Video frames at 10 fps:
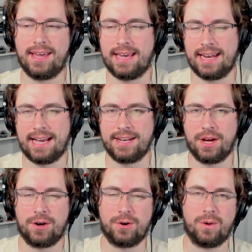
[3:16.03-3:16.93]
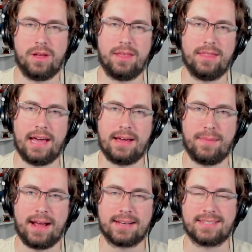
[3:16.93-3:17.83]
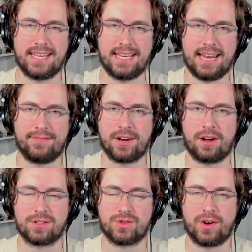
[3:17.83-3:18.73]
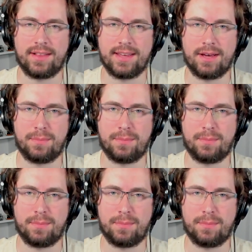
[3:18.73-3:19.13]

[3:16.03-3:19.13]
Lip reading: and I know that Max DNF'd in Australia,